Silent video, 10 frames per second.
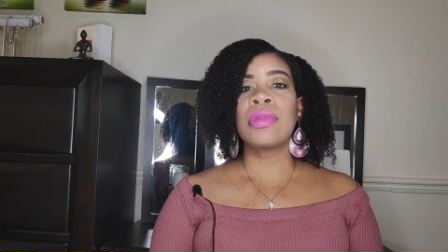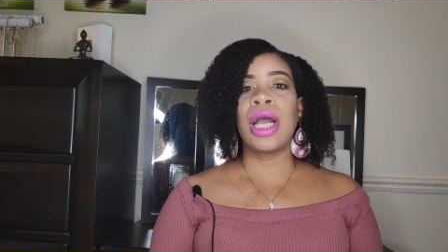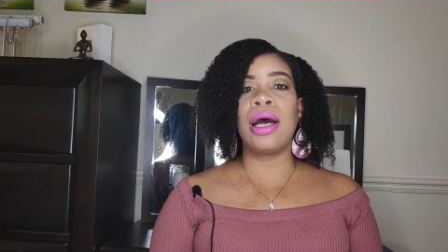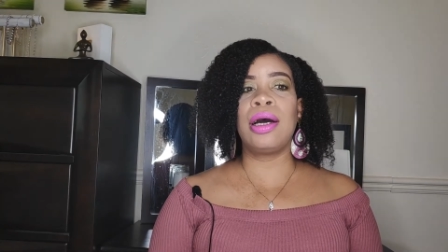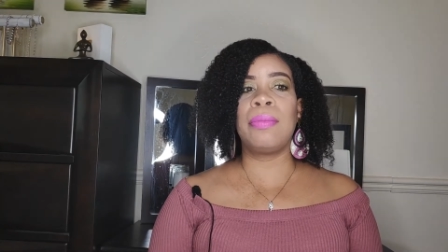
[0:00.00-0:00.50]

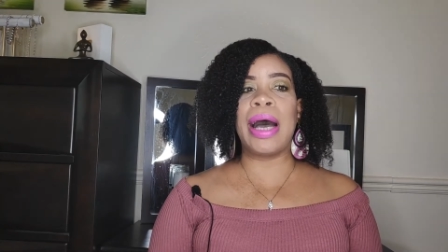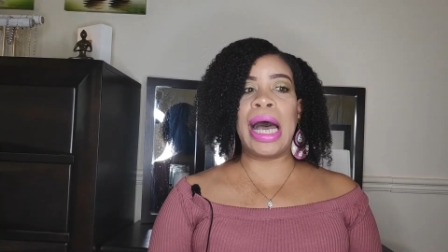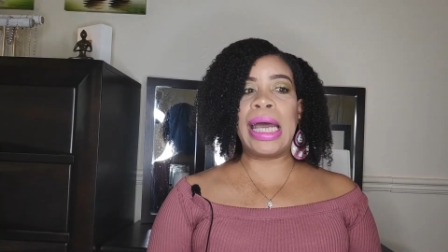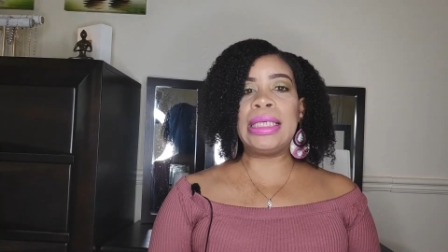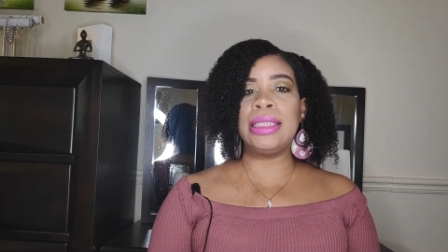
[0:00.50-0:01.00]
Um,
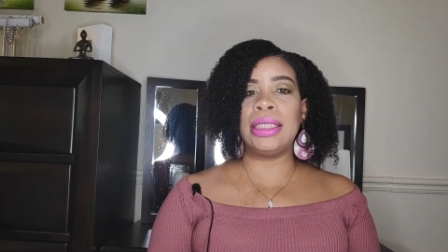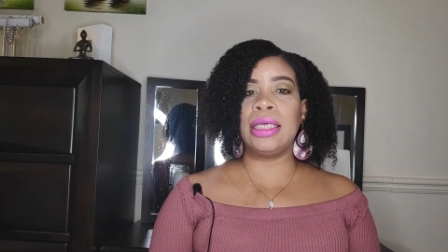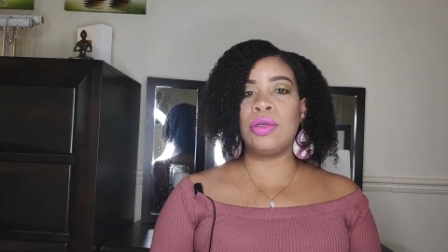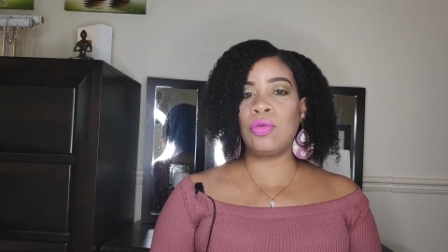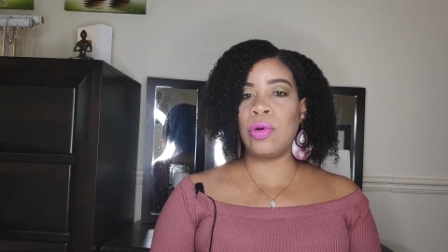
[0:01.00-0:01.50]
I
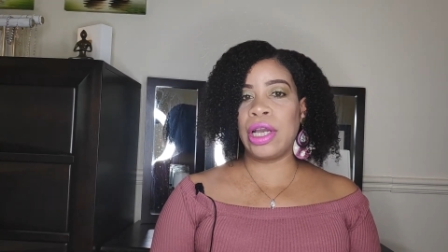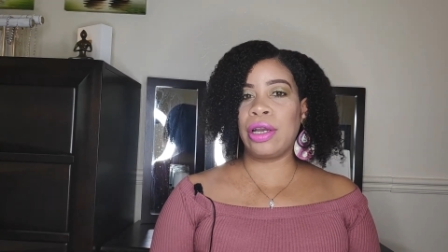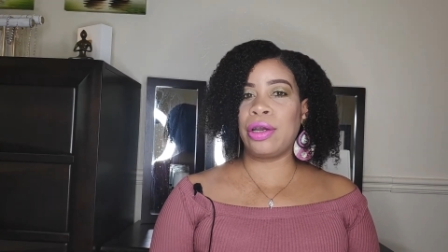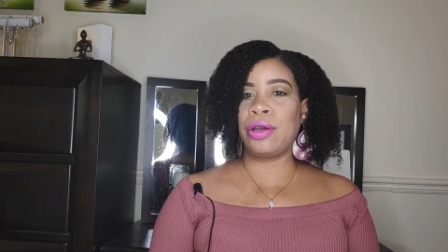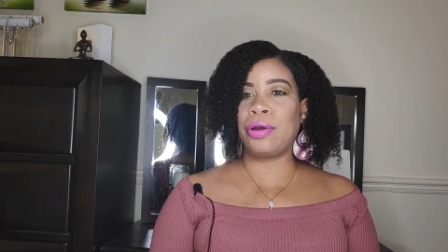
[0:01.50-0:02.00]
did
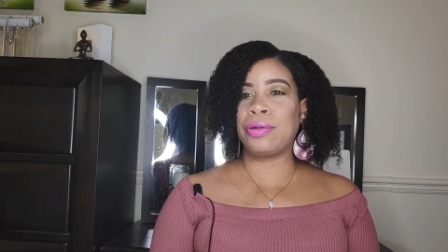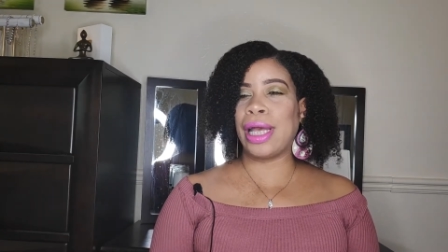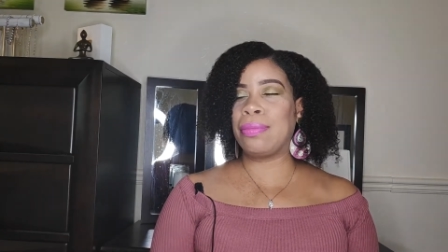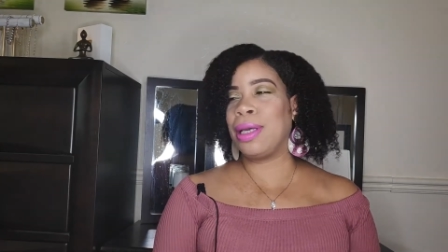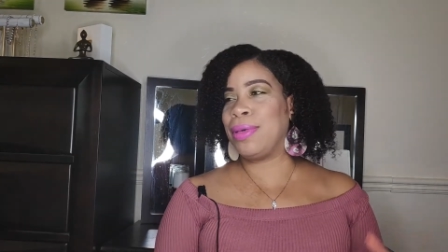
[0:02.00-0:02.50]
wear
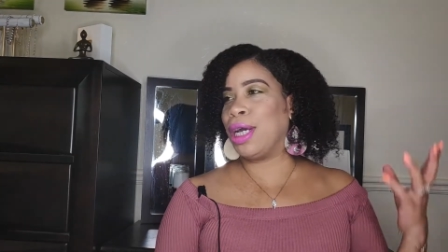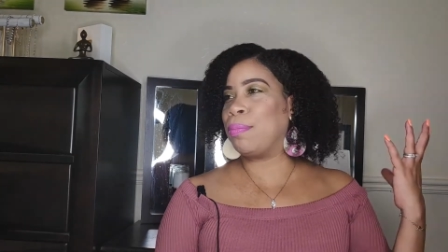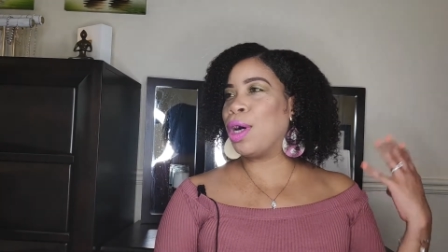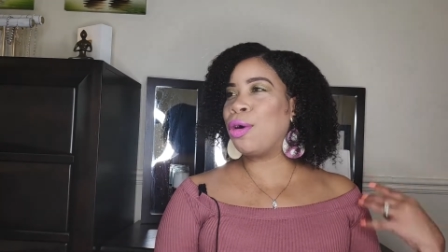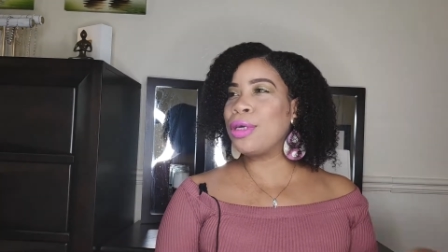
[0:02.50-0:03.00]
like maybe a
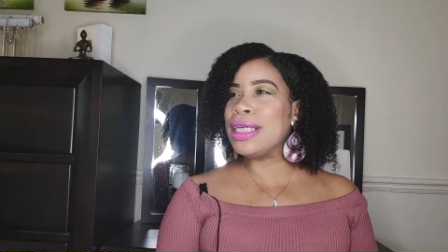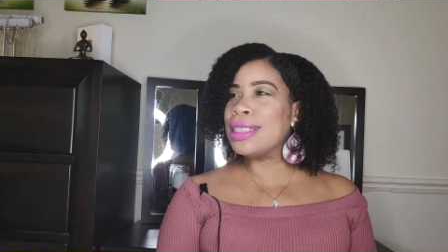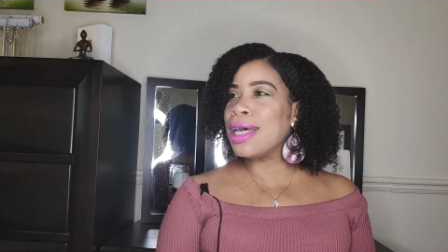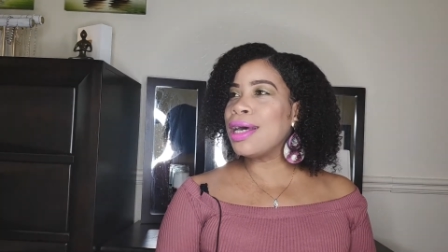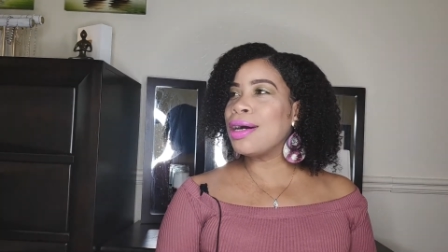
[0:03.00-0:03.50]

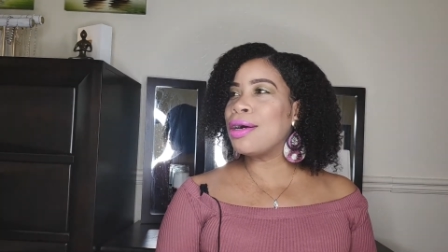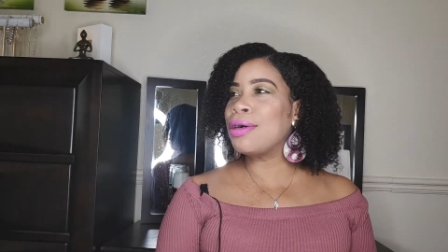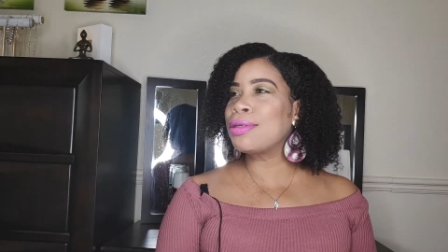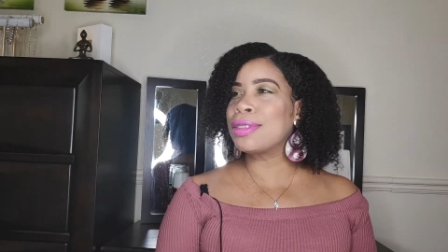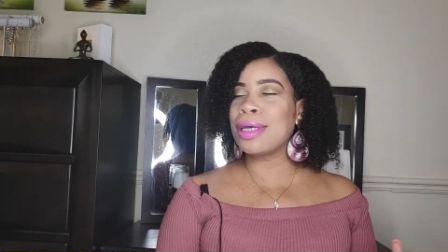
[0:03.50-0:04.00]

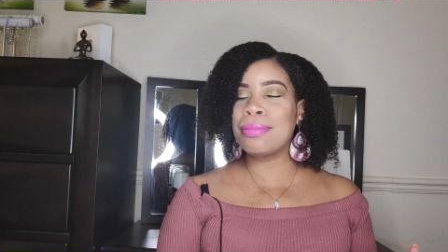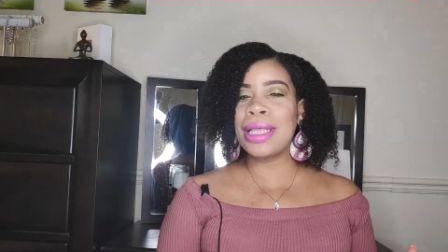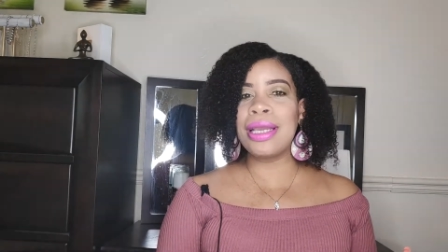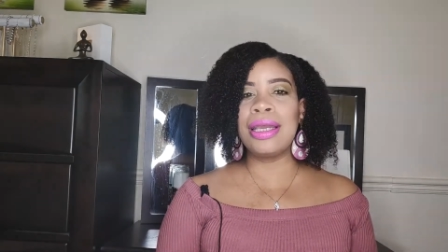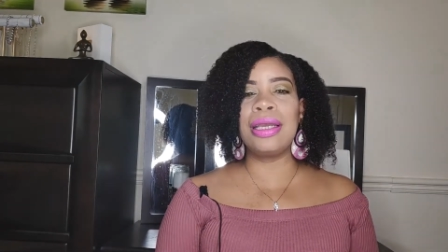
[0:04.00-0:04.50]
ponytail or
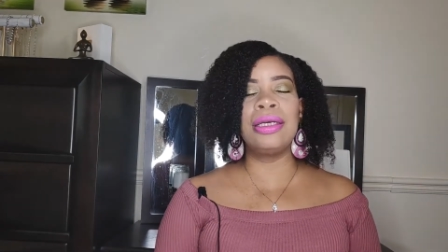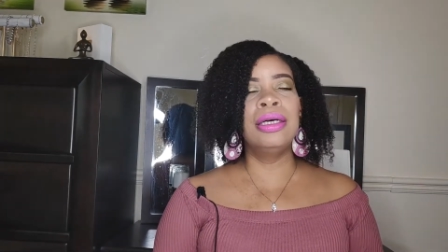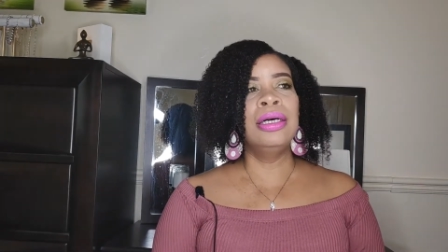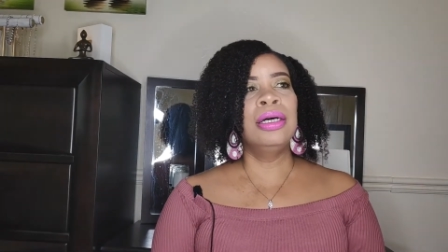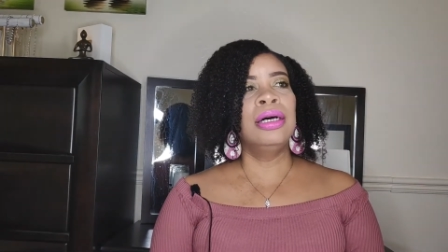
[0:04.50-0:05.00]
something.
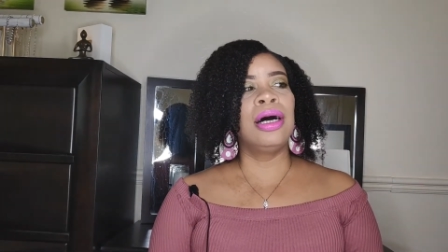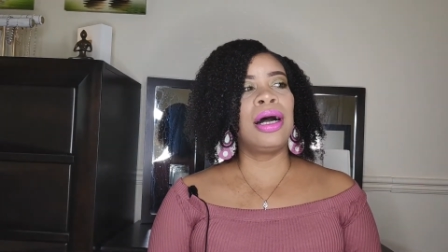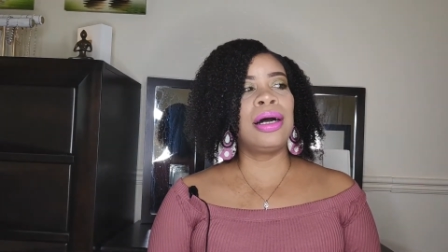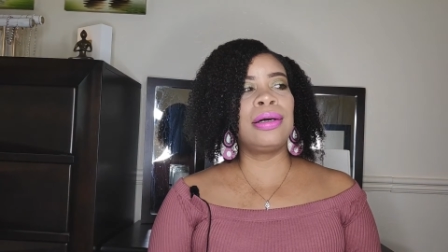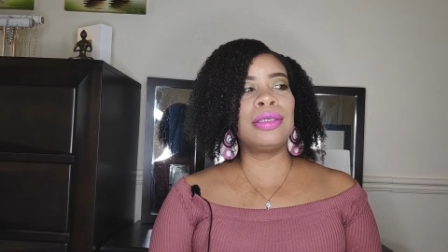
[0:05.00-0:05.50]

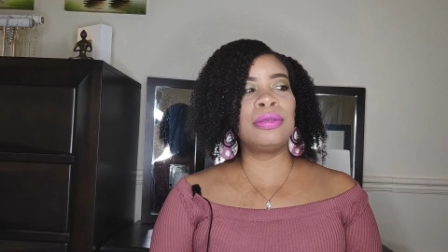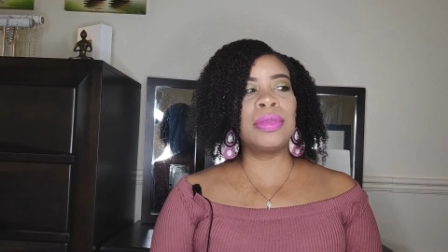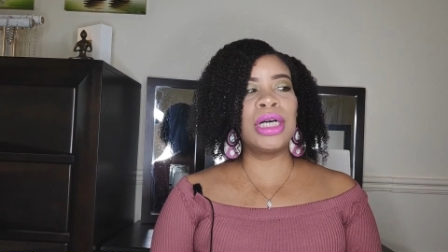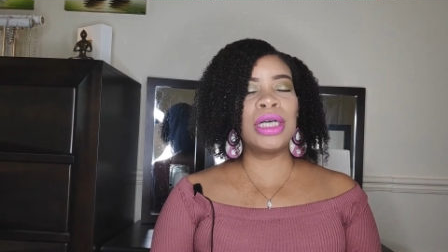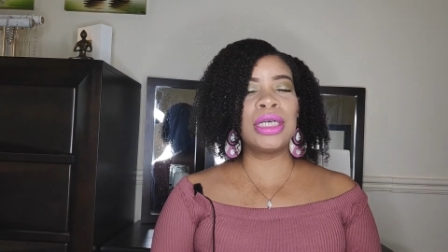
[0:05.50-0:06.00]

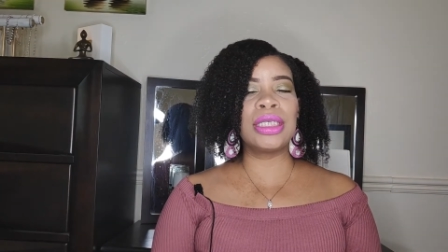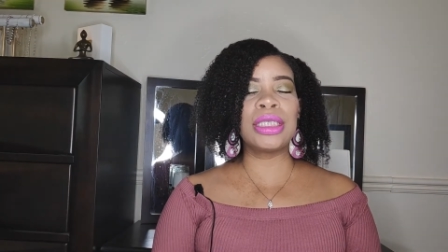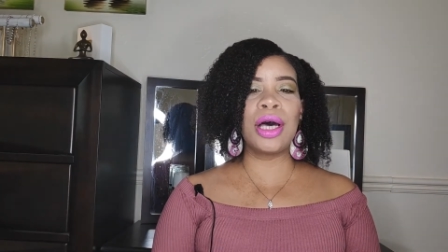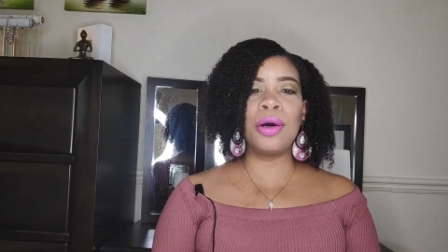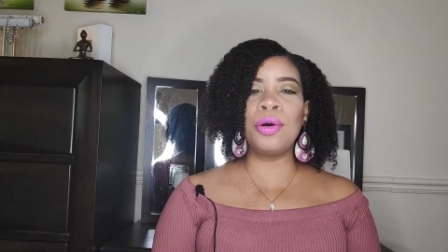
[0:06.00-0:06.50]
Um,
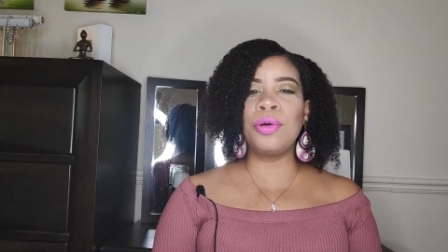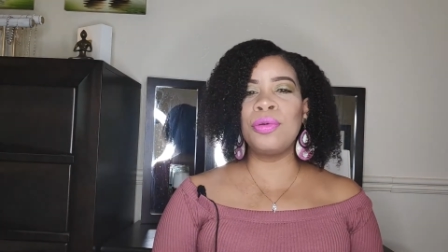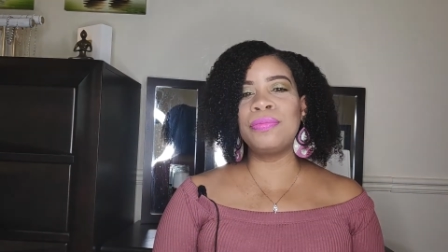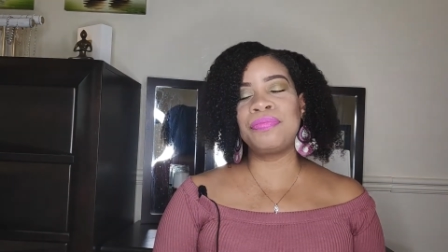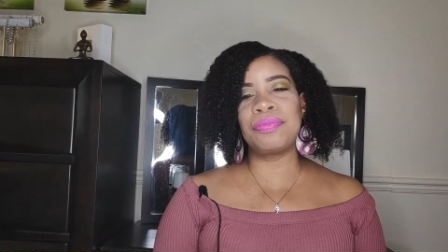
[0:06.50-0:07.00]

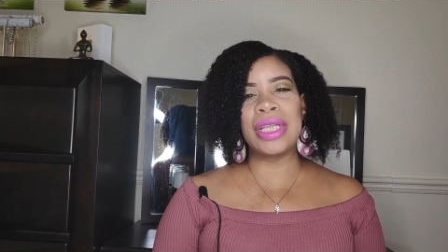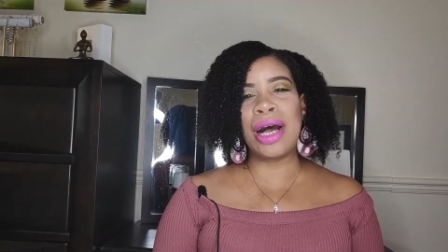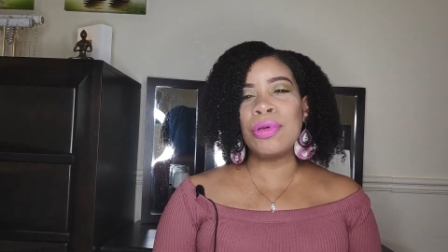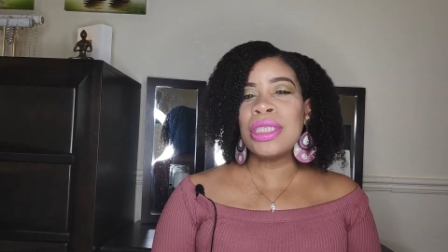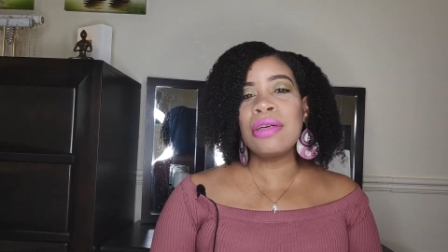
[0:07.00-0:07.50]
so I
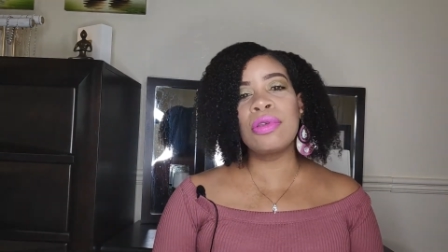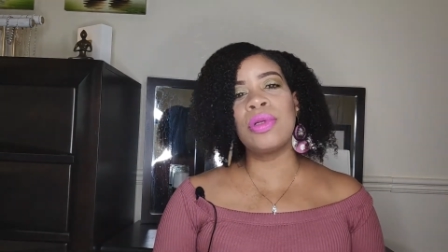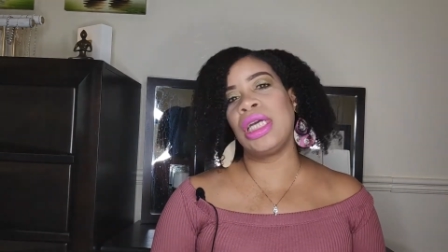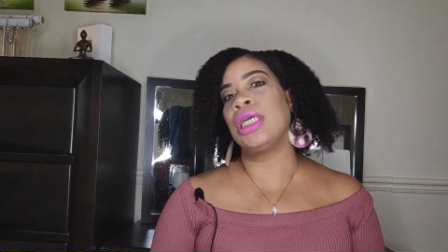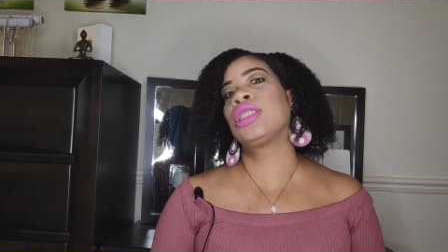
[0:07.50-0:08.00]
was never
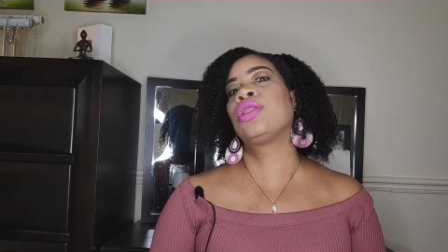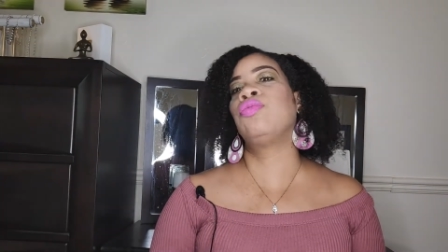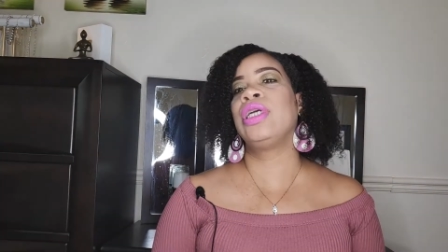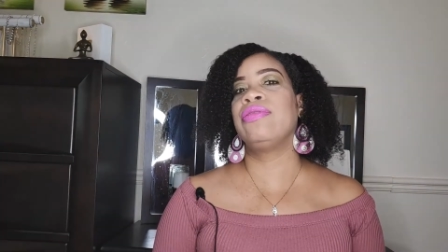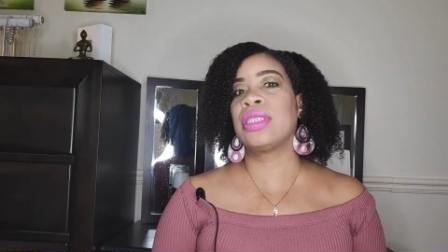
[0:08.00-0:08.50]
really into the
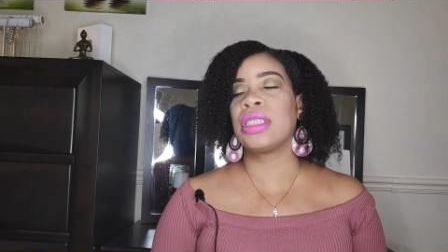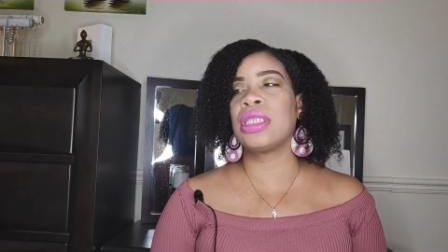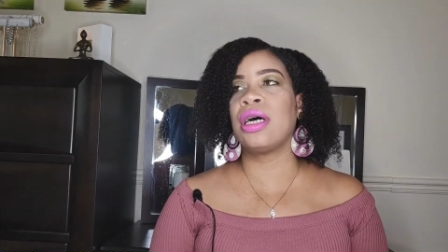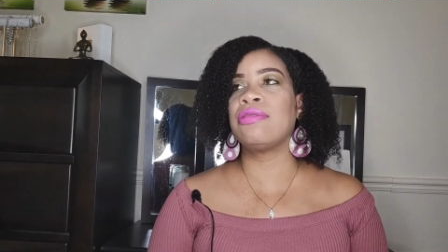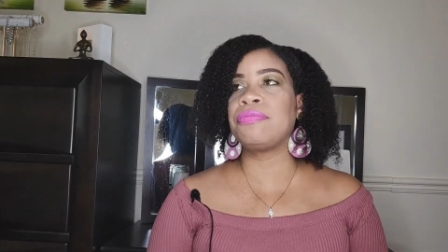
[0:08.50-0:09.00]
weaves and stuff,